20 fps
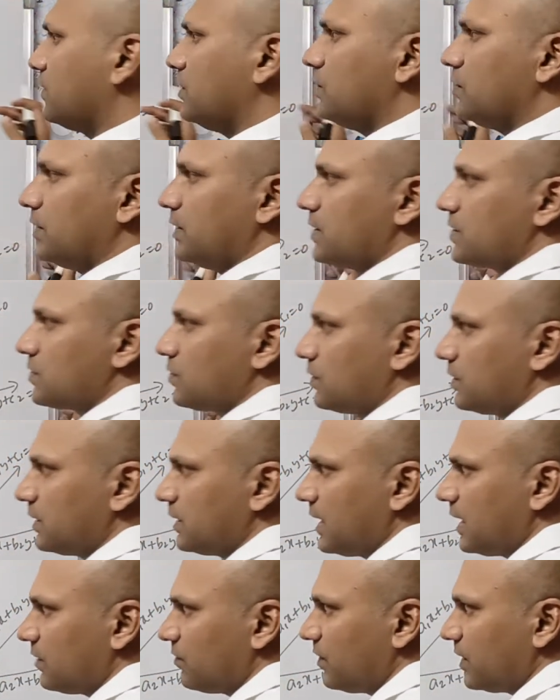You understood
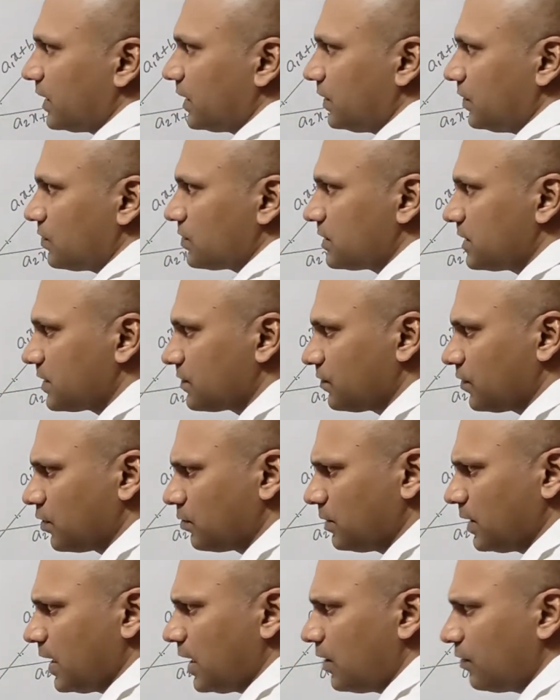that we can use this
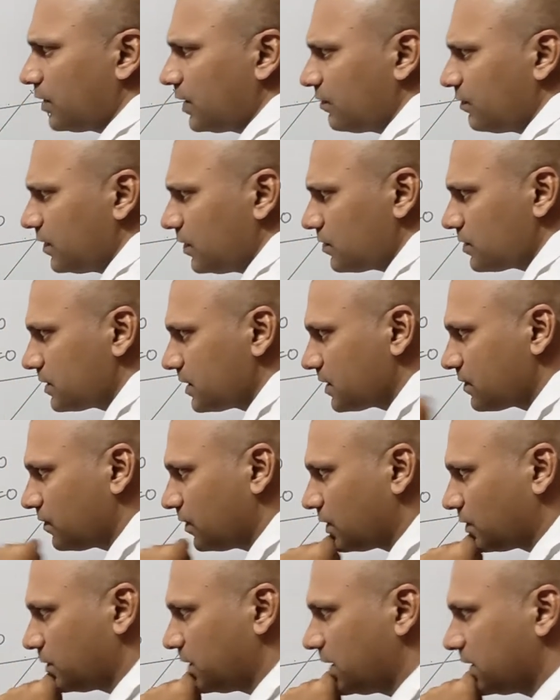formula. How can we use this
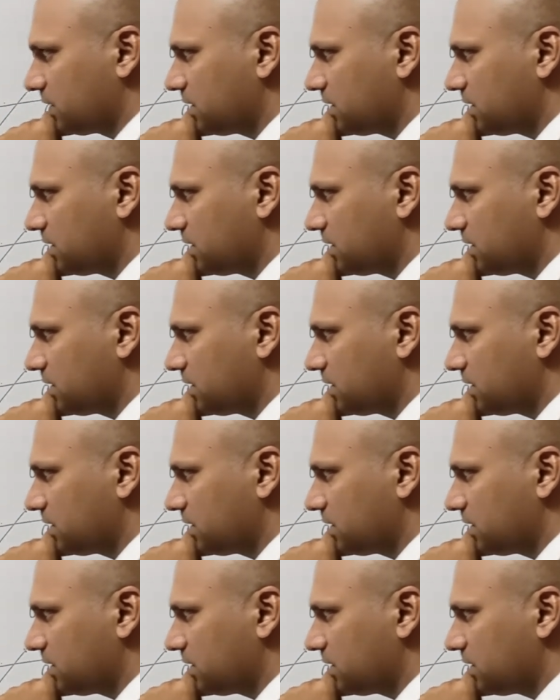formula?